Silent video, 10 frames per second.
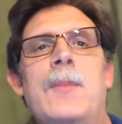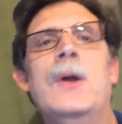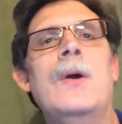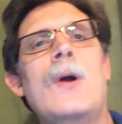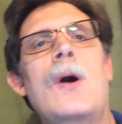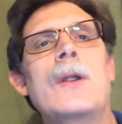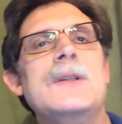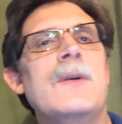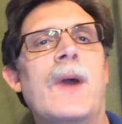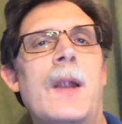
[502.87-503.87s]
You can go to all these
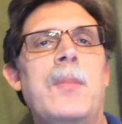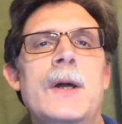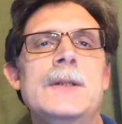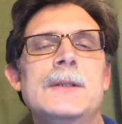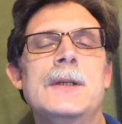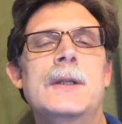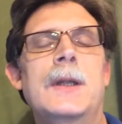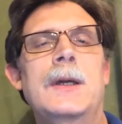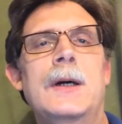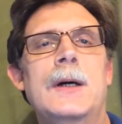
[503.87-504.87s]
different kind of places in
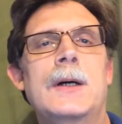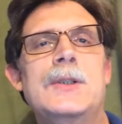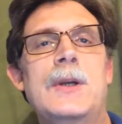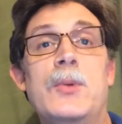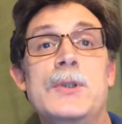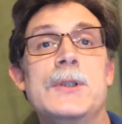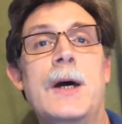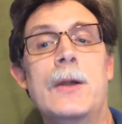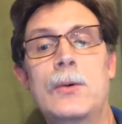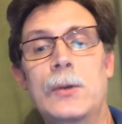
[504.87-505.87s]
the ship, which is
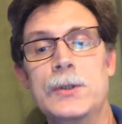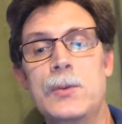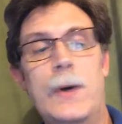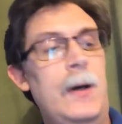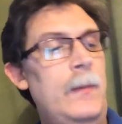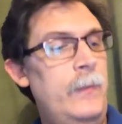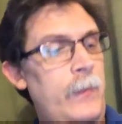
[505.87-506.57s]
kind of cool as well.